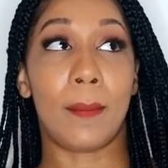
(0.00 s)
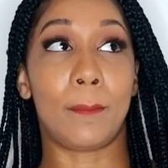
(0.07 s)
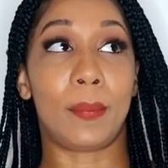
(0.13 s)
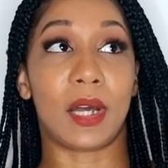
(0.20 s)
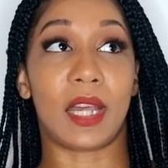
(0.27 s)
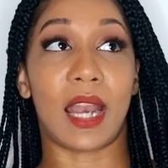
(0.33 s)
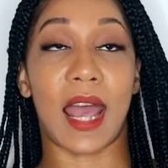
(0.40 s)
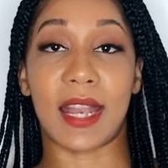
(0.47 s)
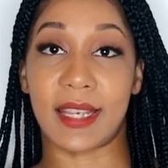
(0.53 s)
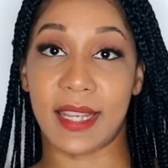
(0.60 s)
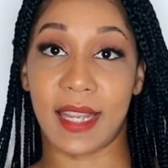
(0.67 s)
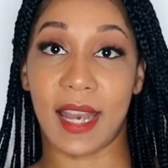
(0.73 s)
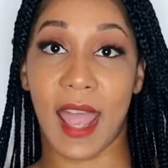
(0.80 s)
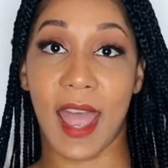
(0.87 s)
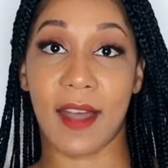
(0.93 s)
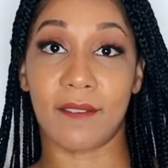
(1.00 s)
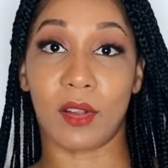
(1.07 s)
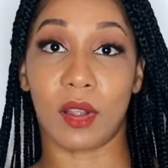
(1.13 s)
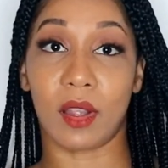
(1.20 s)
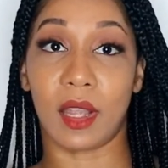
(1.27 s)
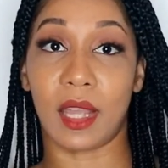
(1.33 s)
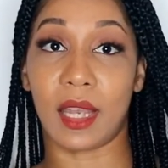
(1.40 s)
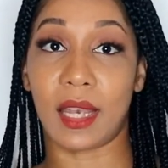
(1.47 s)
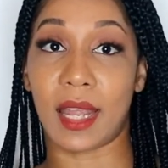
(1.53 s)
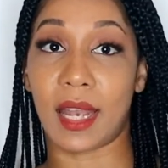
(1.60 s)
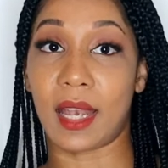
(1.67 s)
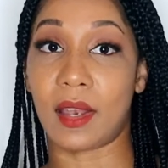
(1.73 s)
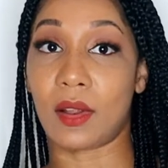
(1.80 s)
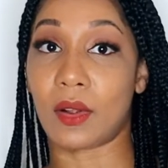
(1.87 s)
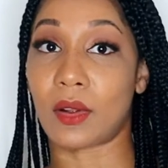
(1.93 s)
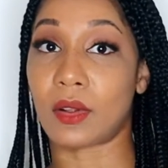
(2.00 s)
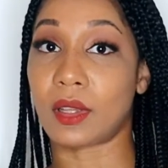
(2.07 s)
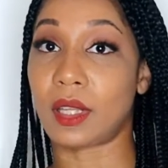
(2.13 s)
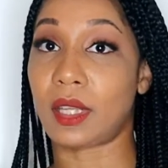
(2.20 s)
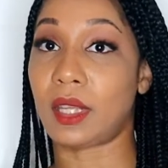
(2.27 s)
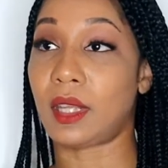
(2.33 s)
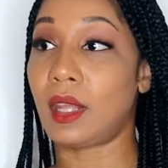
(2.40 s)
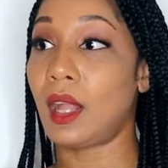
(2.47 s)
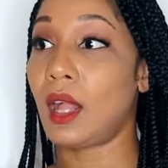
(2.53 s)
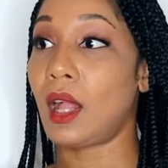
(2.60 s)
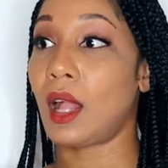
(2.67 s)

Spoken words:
but I did have her in an early